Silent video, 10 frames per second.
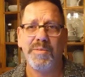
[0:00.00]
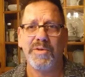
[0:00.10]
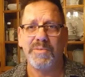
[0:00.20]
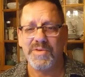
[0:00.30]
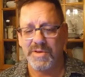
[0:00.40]

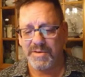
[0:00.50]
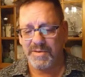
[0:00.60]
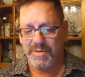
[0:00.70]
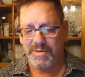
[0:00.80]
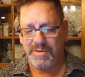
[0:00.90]
about the
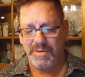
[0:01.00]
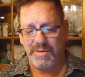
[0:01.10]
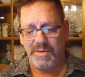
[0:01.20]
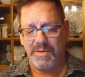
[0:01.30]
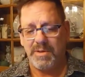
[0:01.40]
results.
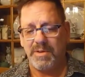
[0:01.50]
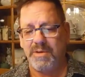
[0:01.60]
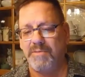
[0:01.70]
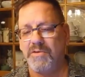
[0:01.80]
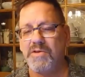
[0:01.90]

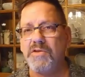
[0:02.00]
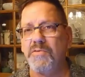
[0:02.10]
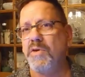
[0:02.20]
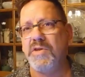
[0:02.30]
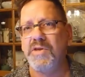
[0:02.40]
Verses
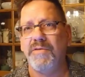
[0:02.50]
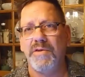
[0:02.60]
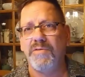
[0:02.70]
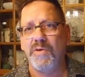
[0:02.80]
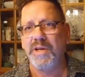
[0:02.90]
47
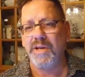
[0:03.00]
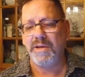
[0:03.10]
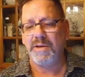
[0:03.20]
to 48.